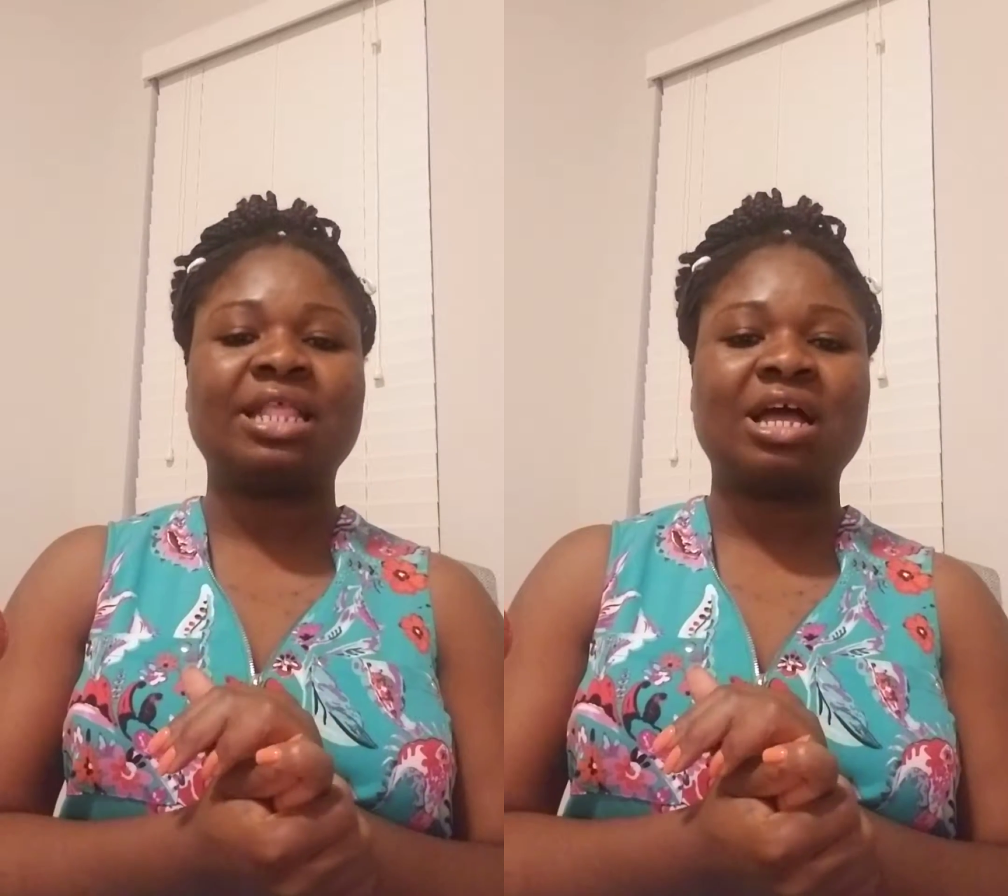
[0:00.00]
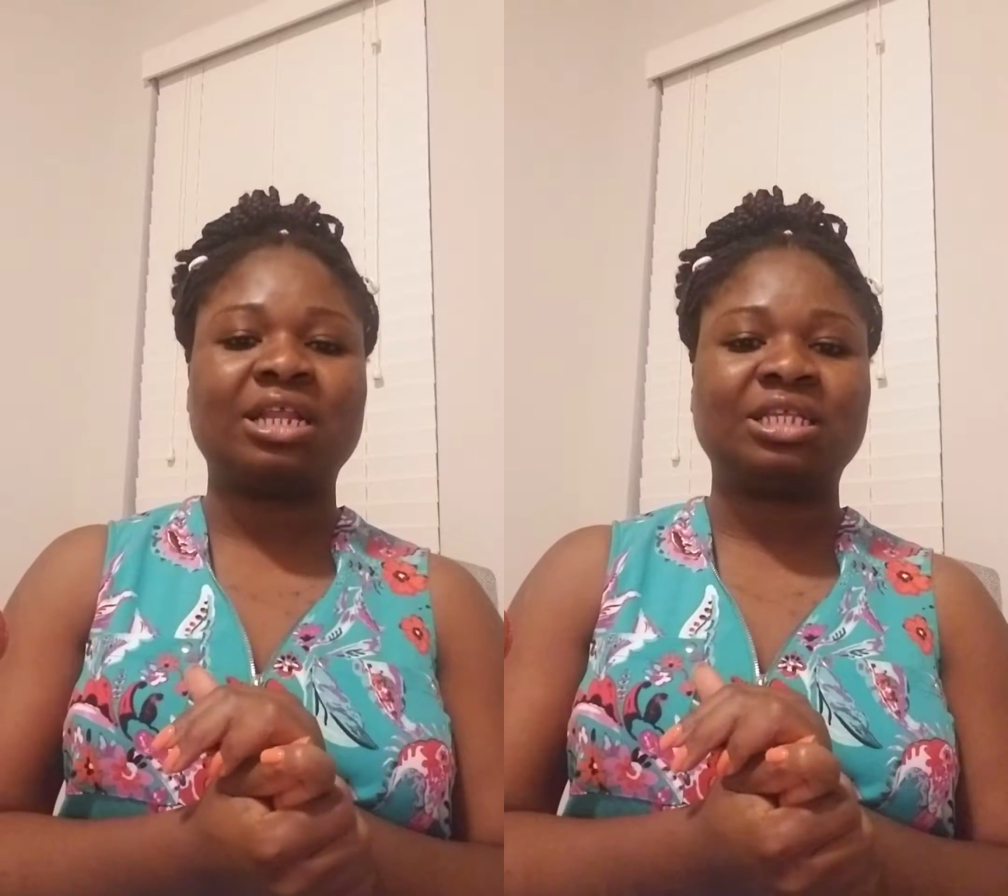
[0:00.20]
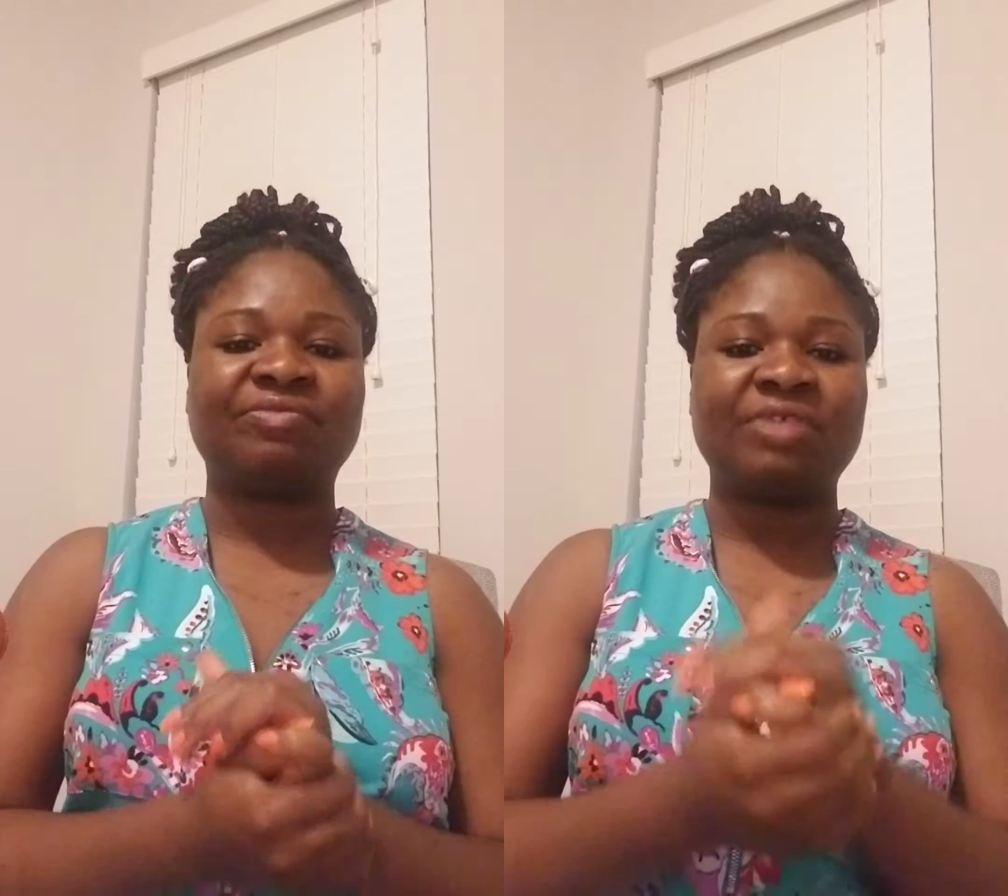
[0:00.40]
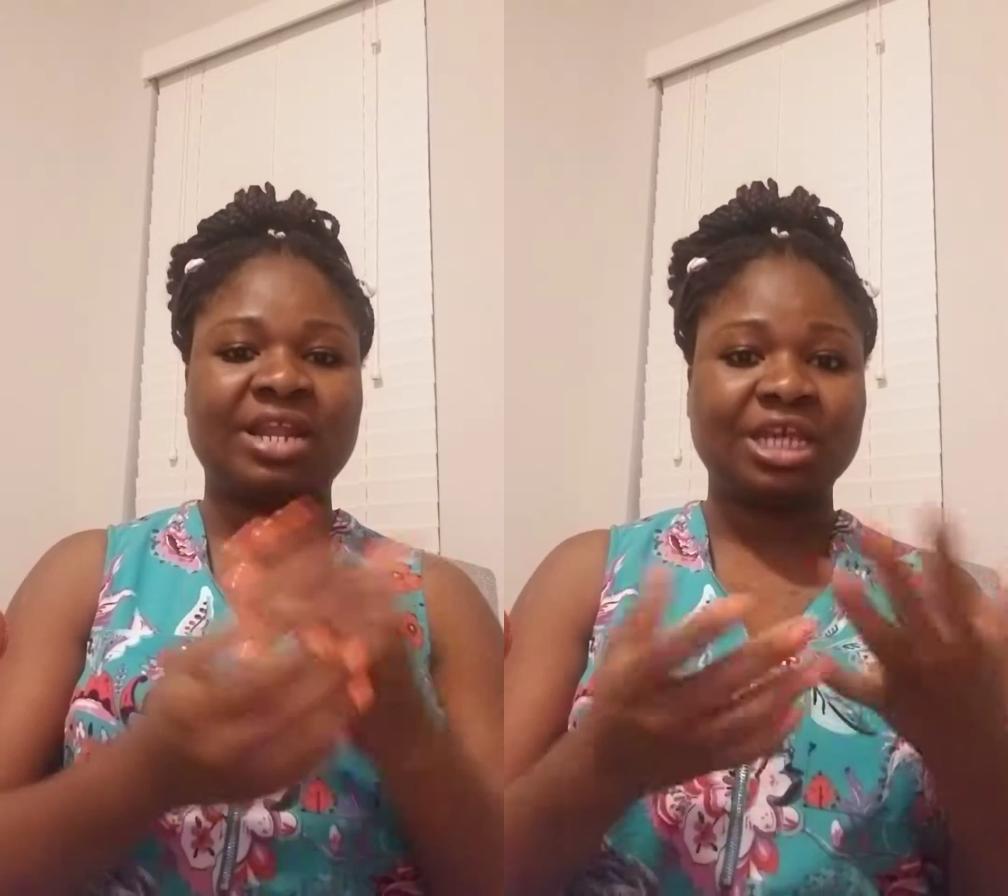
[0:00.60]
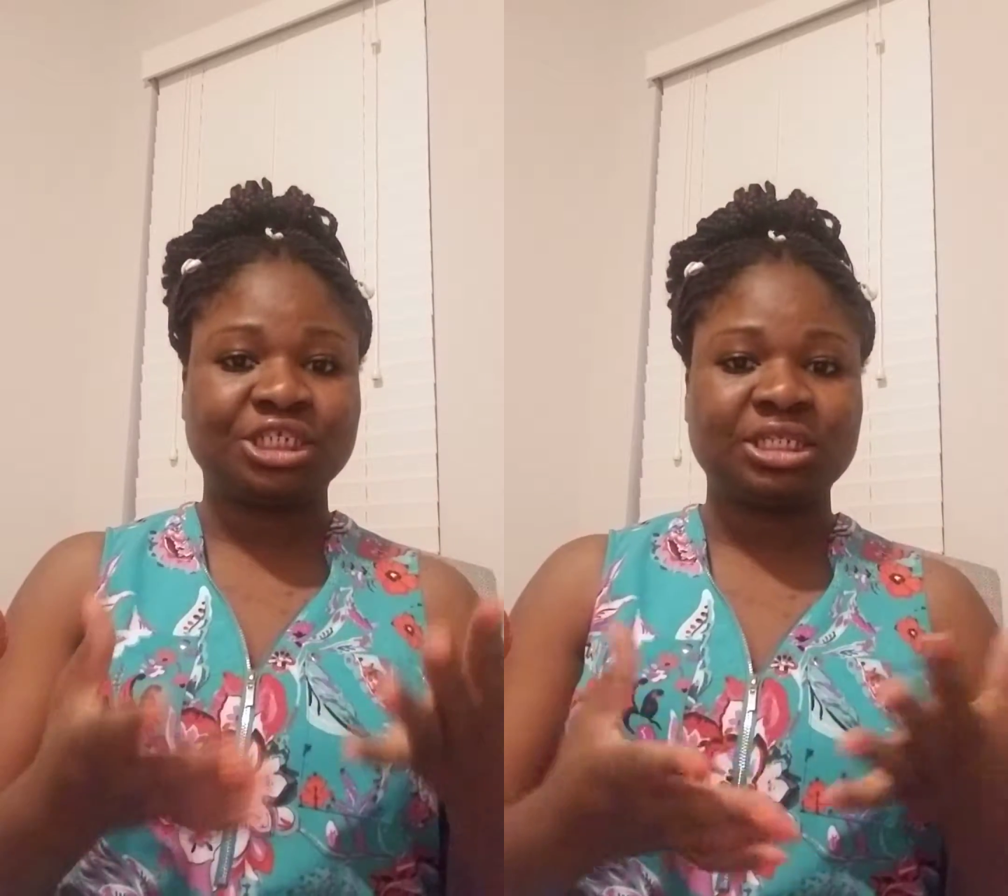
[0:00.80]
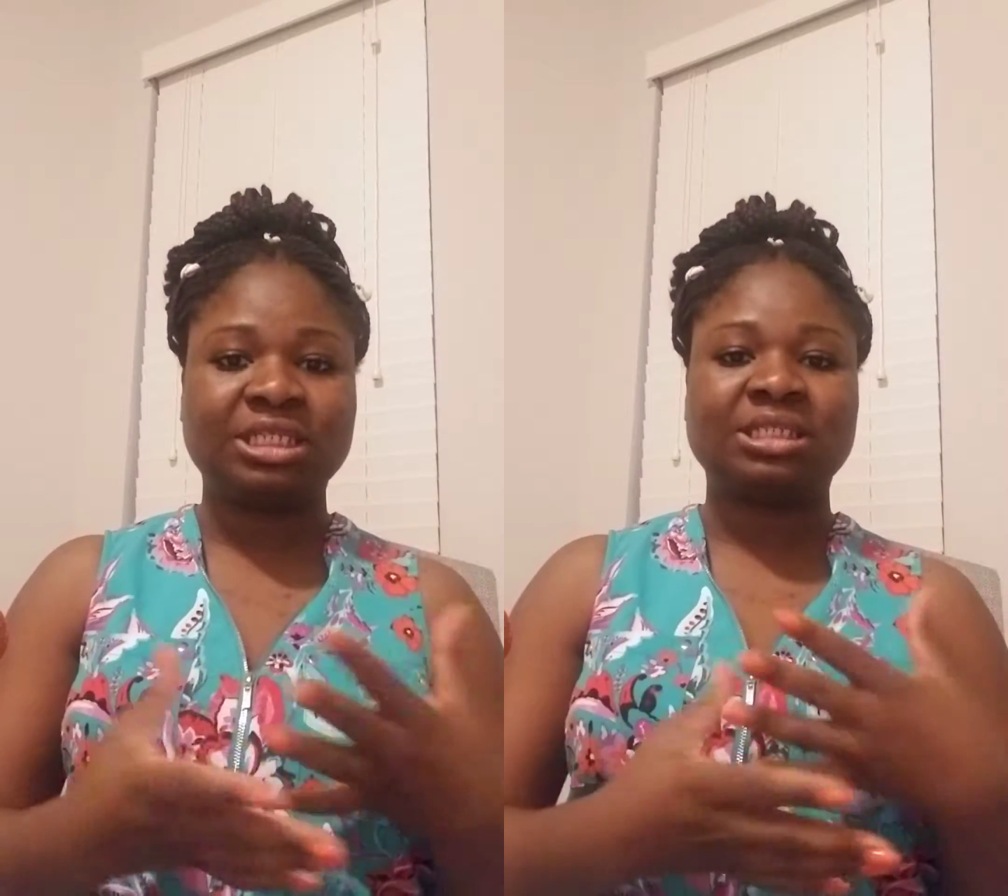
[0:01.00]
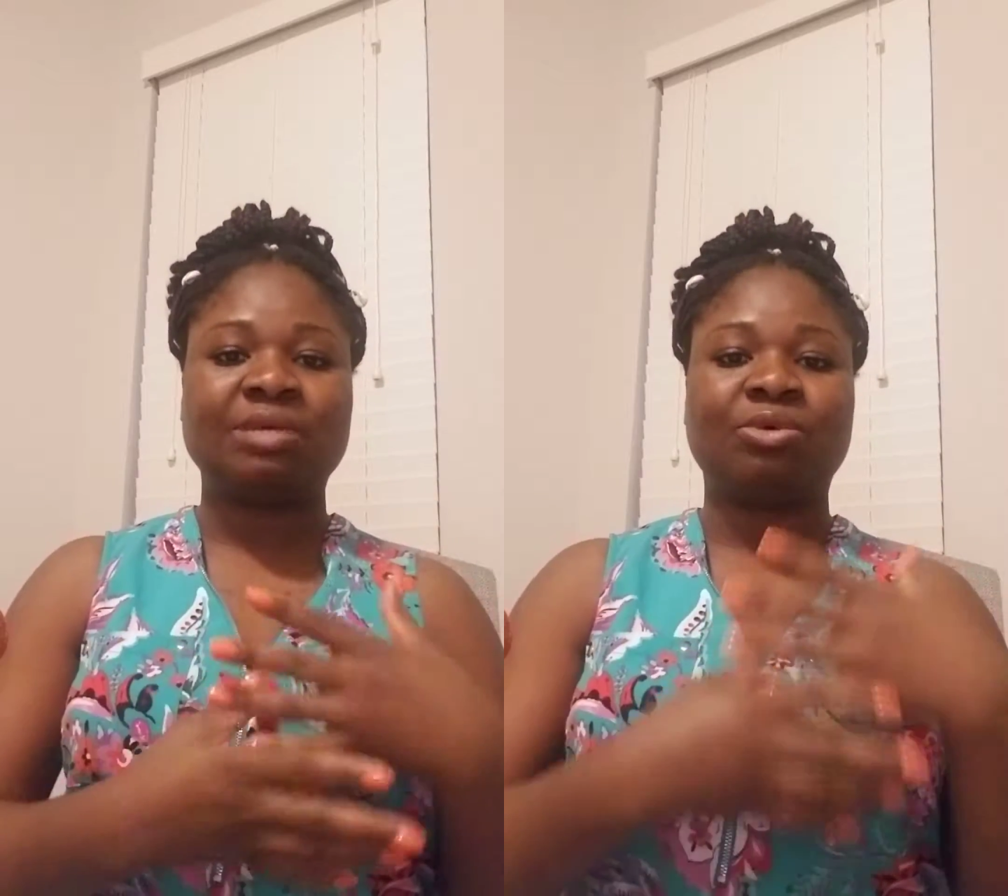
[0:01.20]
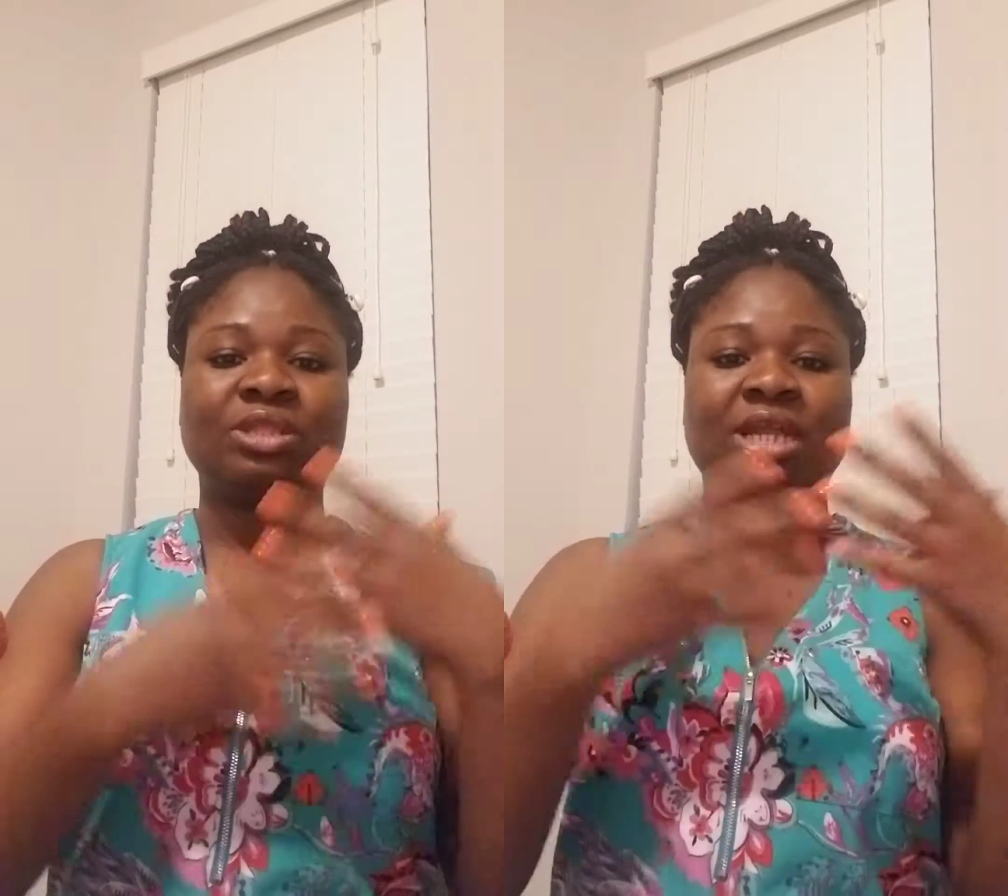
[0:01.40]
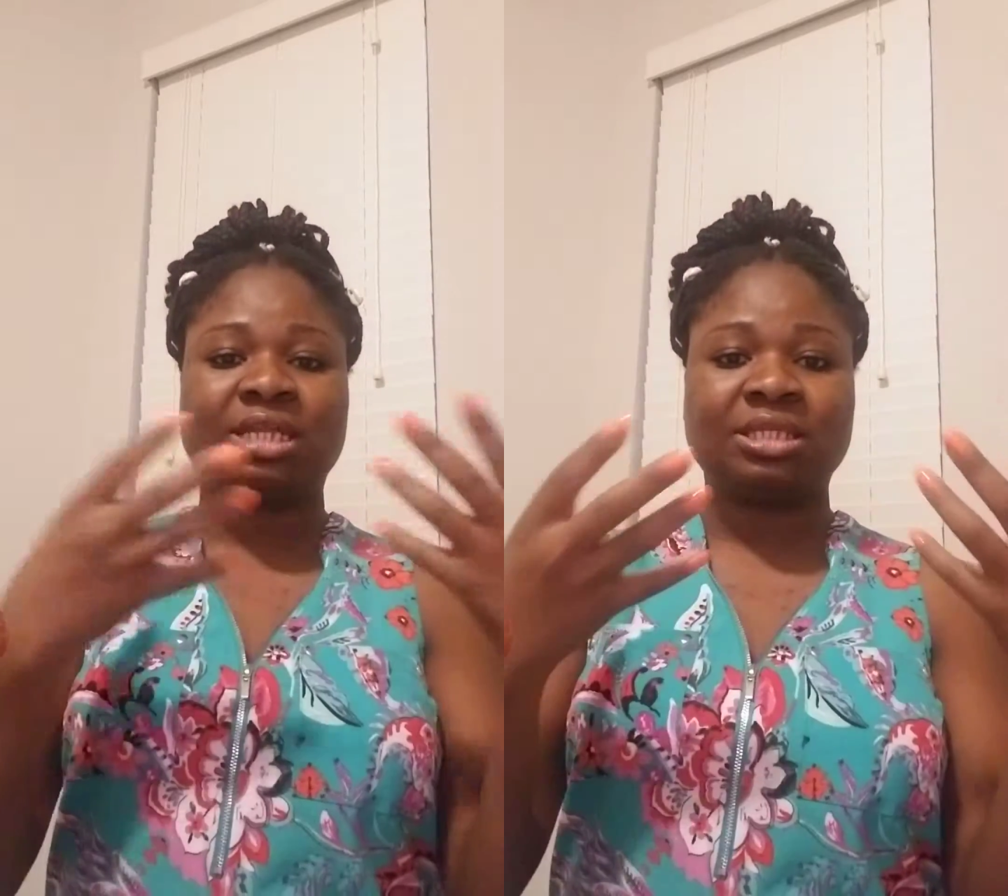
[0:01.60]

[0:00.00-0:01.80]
that is financially stable, that